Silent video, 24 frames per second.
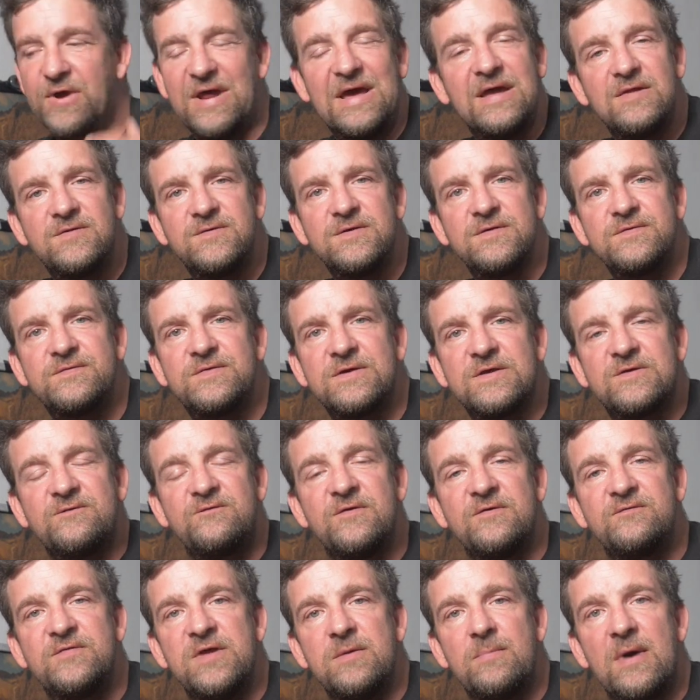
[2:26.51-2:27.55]
But
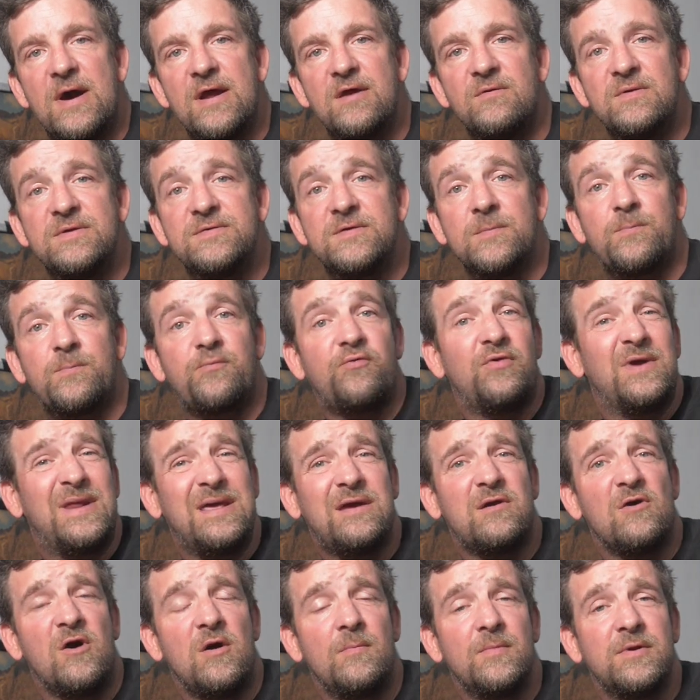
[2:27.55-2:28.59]
18650 batteries are
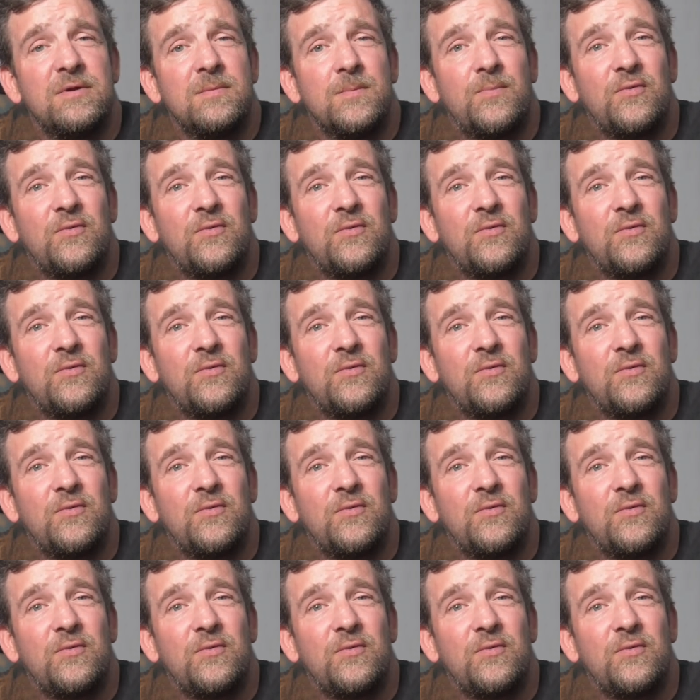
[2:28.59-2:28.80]
pretty common